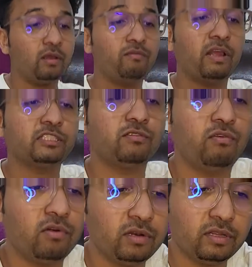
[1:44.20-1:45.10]
flagship
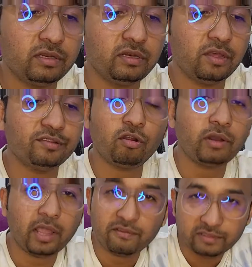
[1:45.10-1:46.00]
phone, it does not
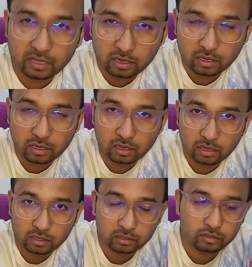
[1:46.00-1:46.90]
have
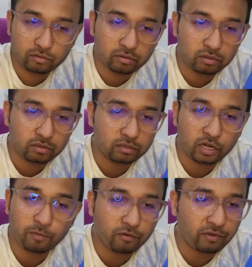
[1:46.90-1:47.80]
the
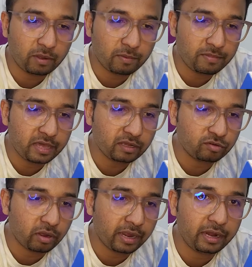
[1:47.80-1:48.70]
3.5 mm jack,
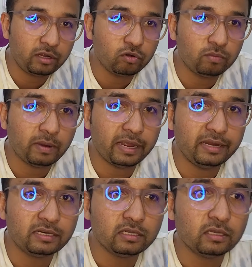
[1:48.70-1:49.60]
so I had to buy it.